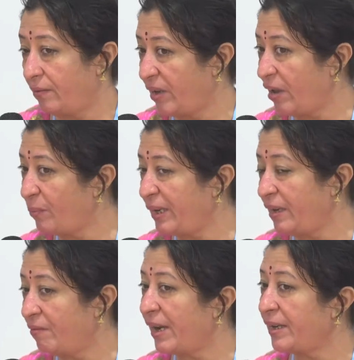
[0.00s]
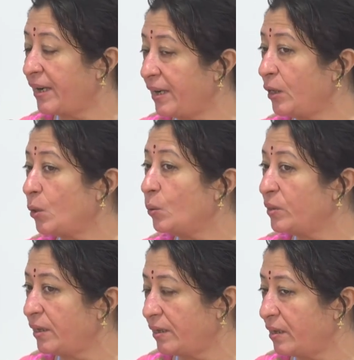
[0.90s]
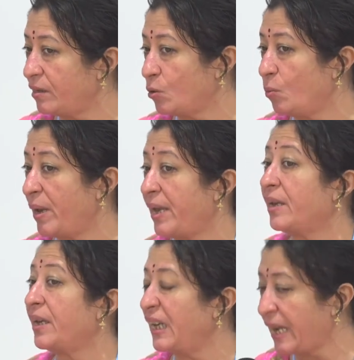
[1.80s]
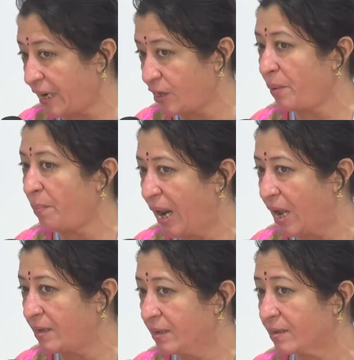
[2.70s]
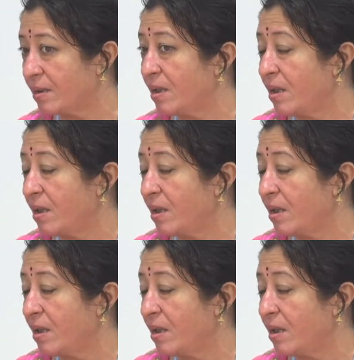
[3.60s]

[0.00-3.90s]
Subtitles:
We have been invited in two cities to make heat action plants